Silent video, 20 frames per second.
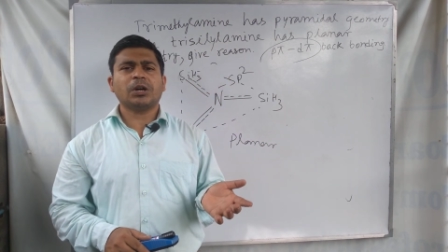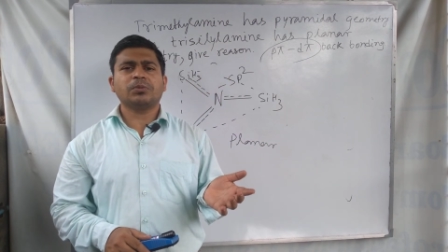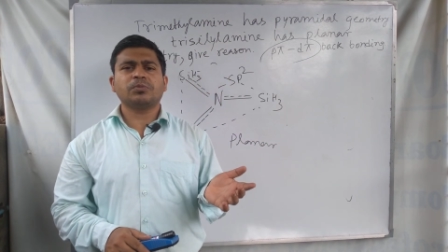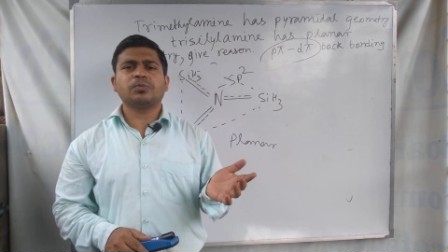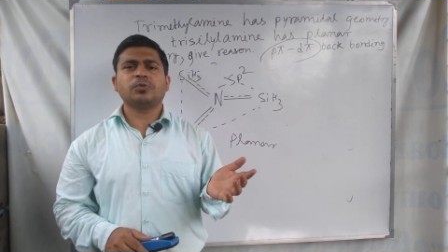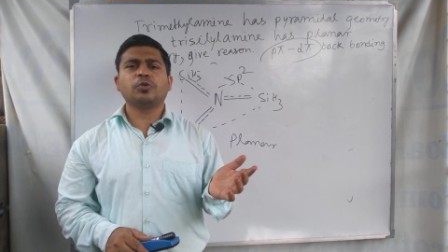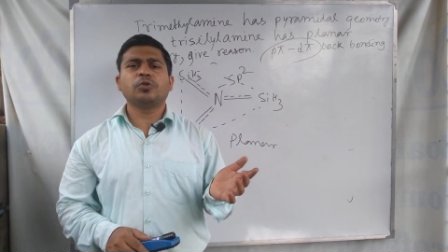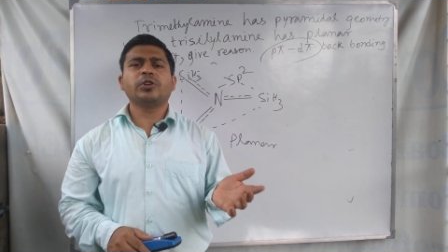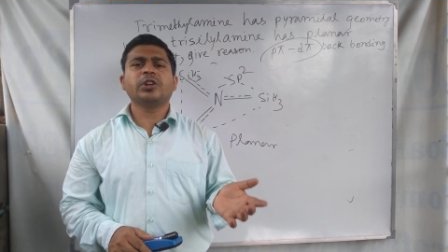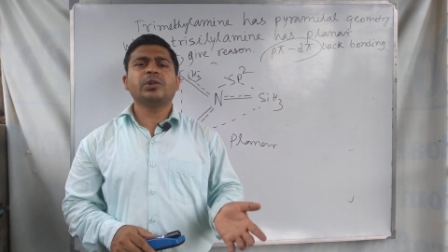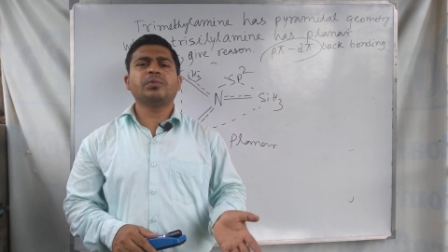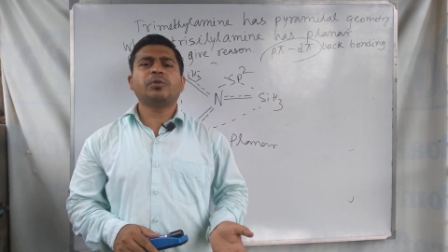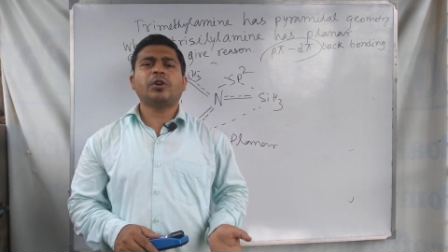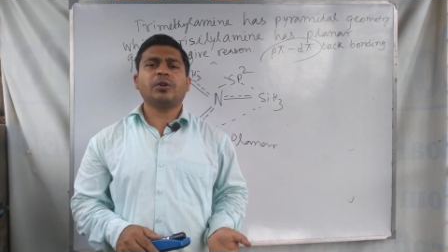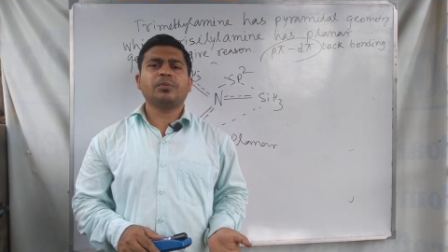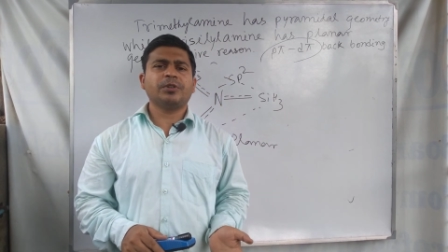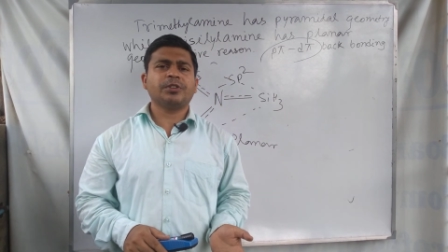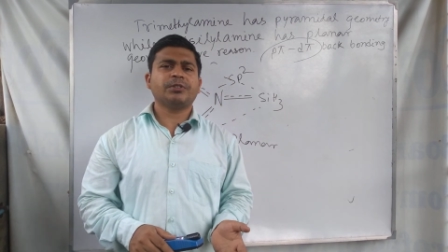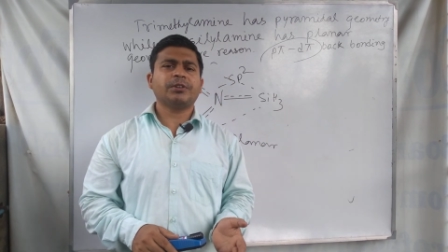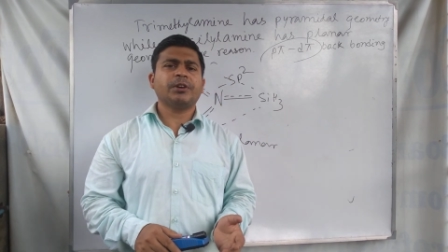good
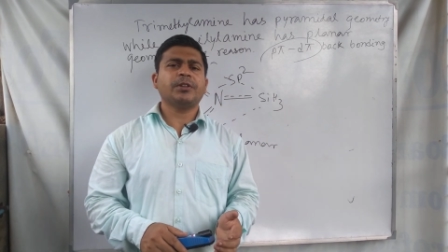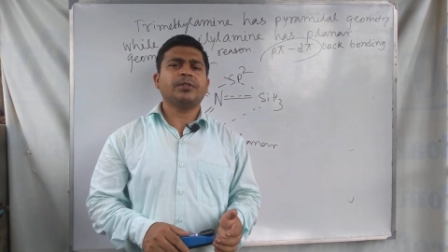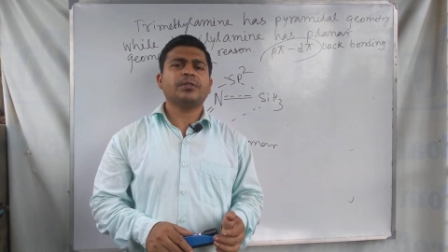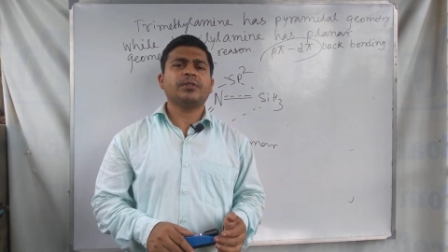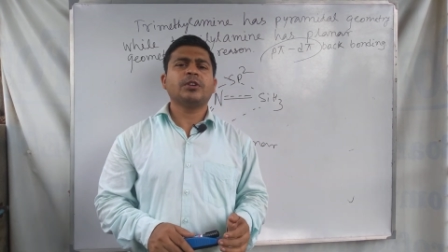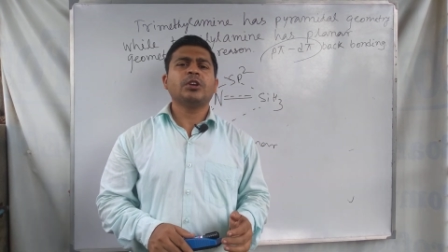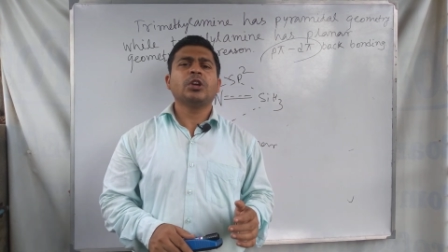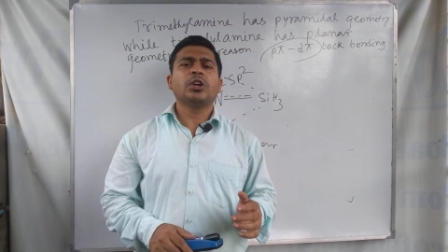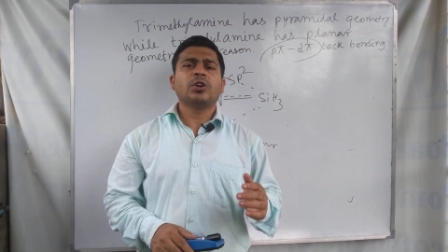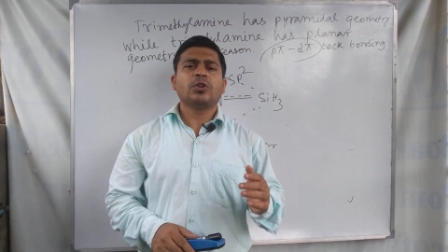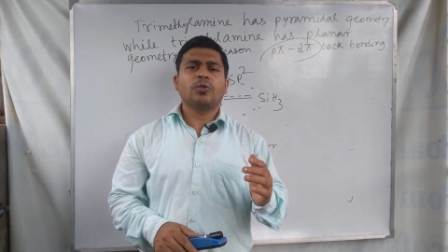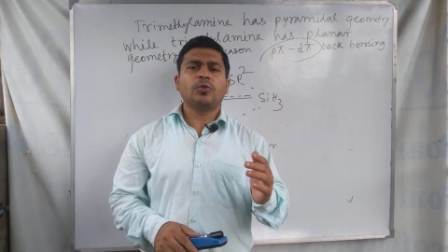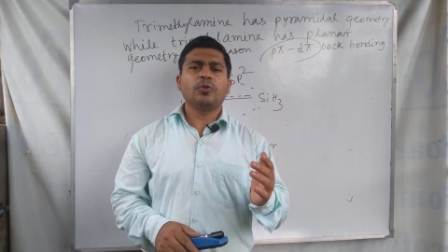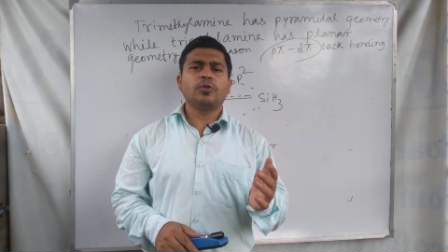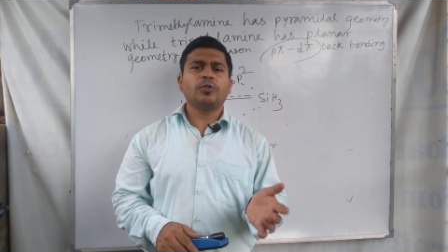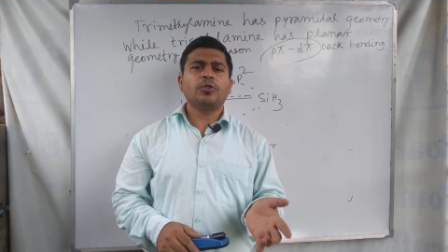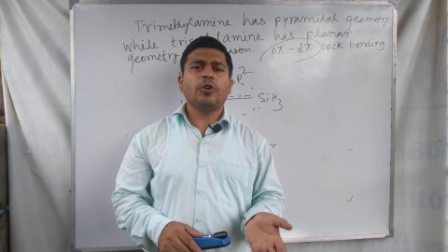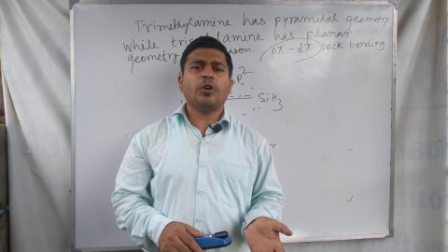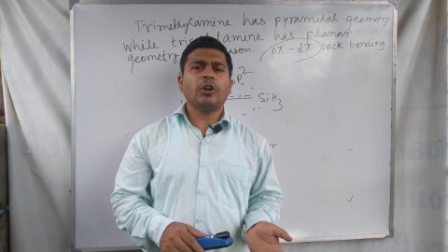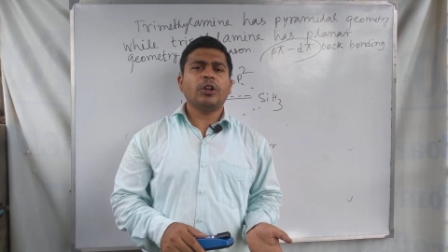informations, good
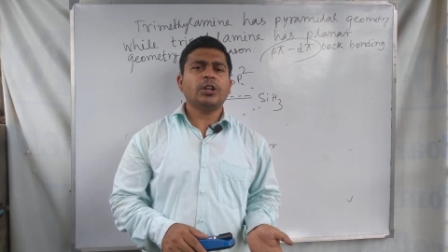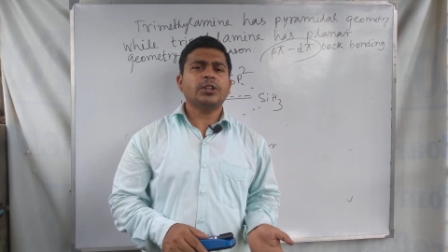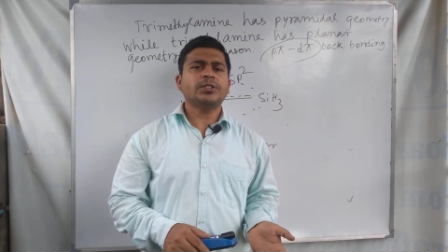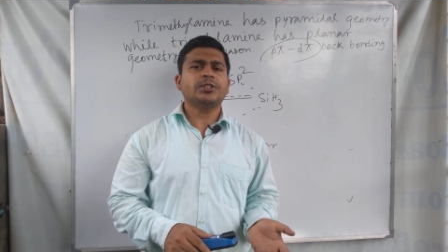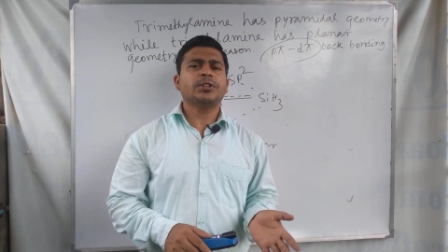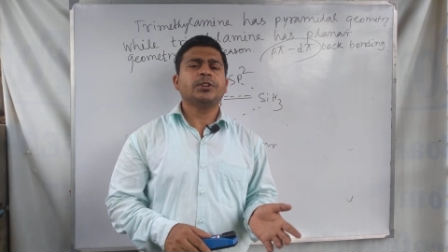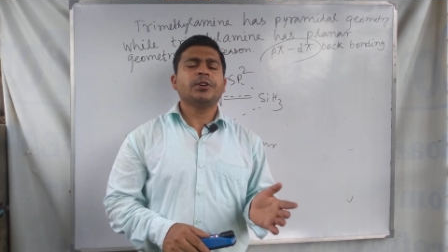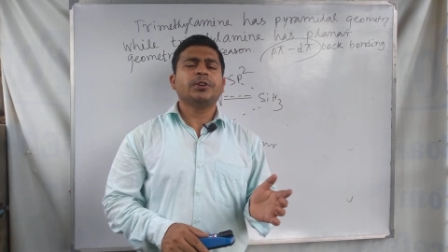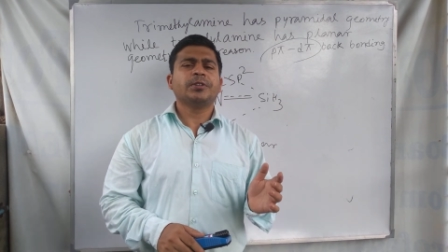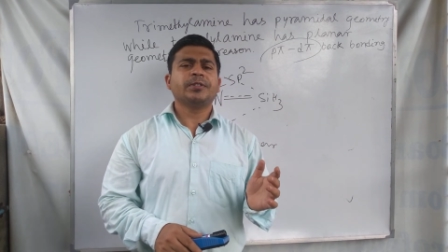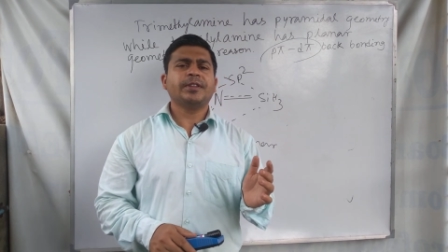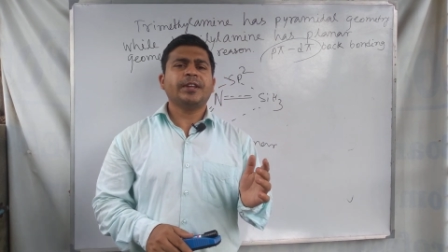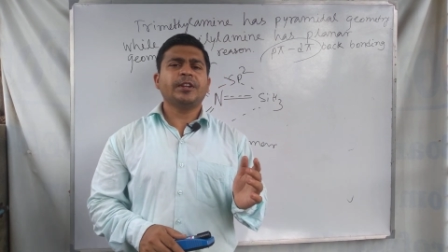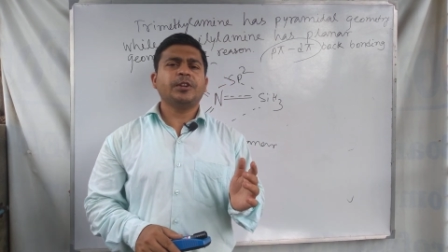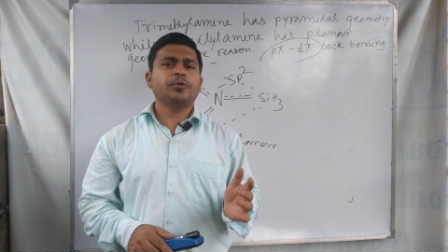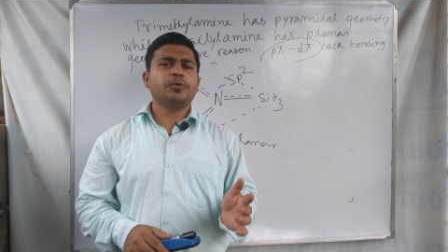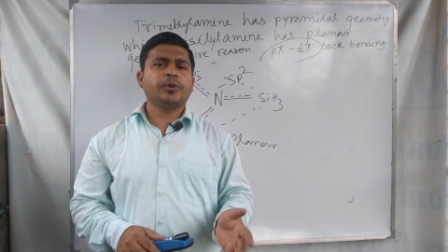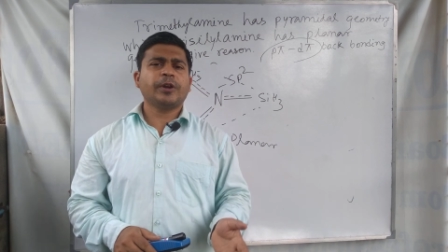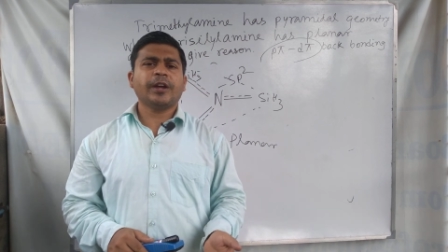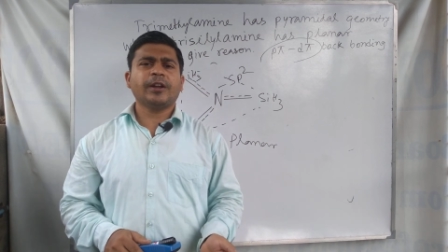knowledge, then
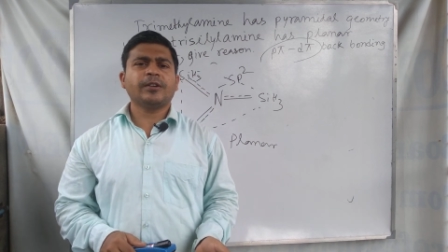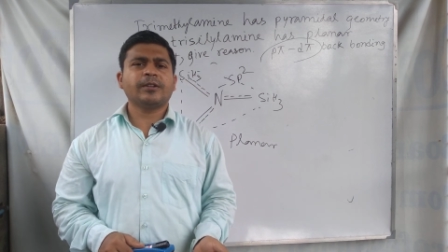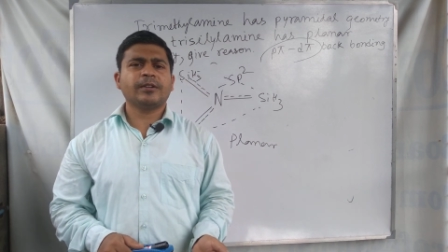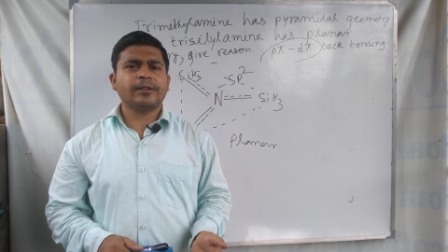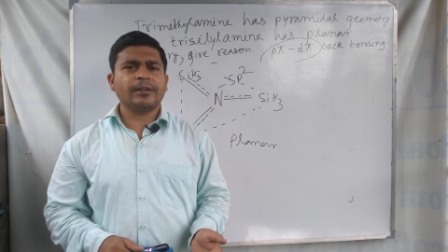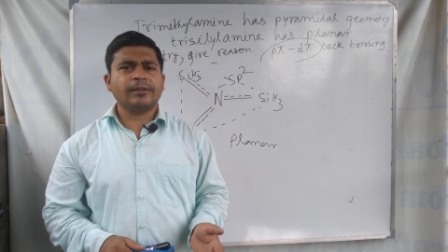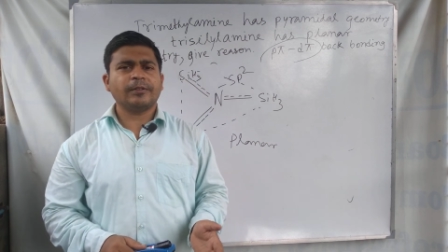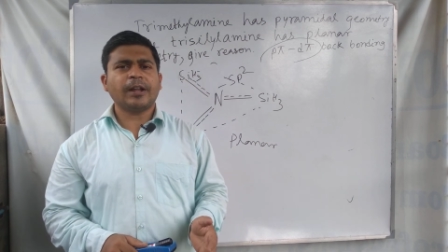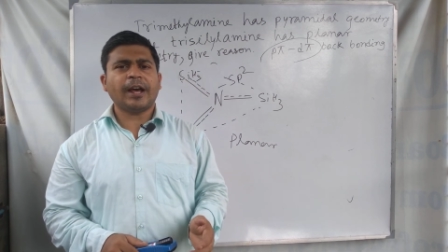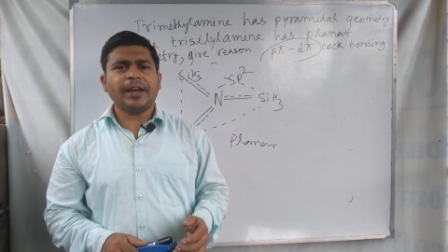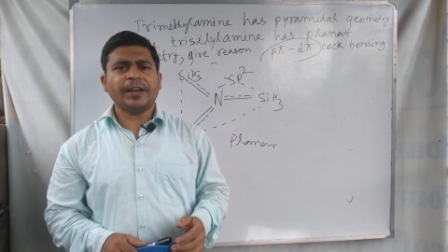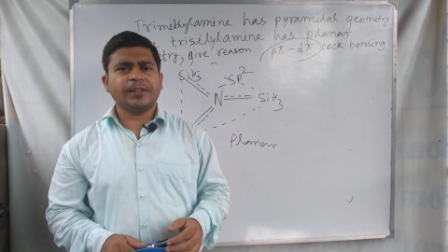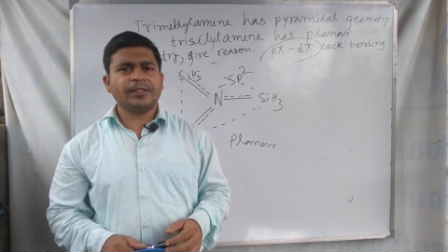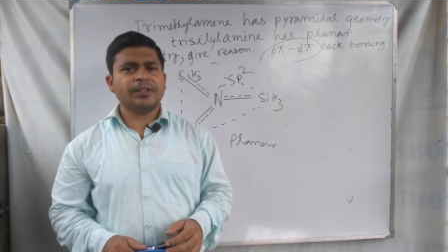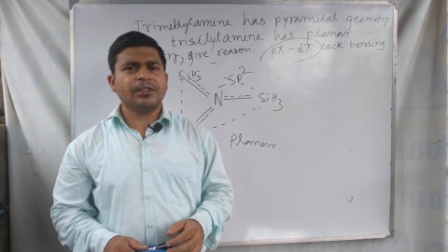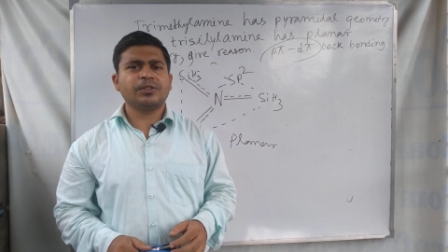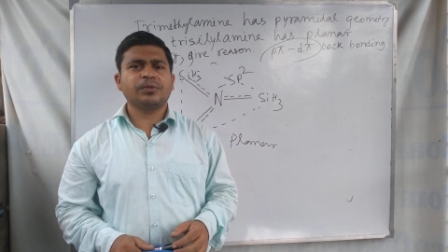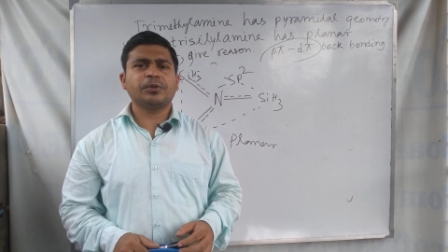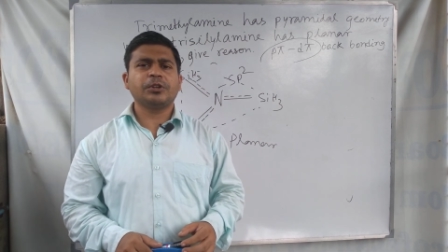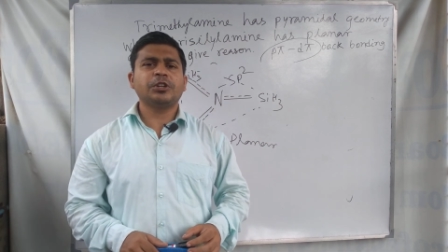you can like
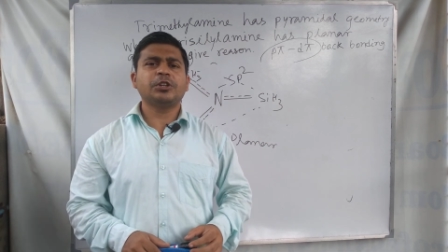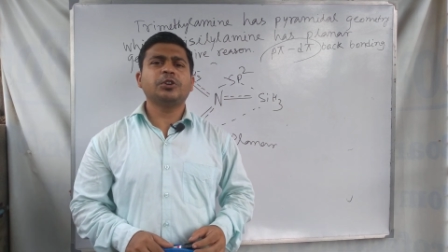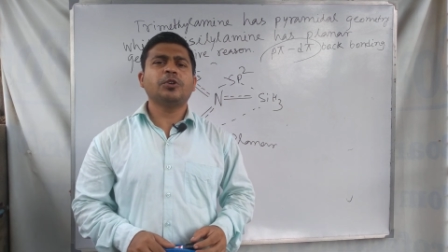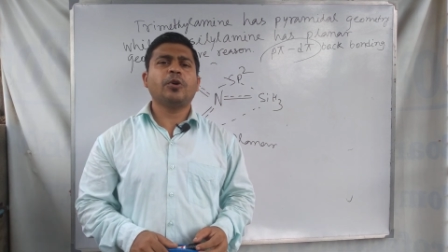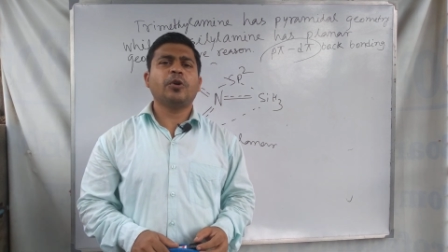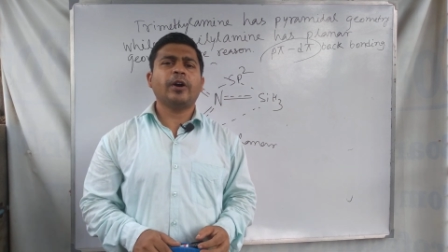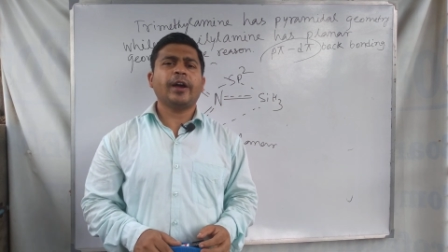this video.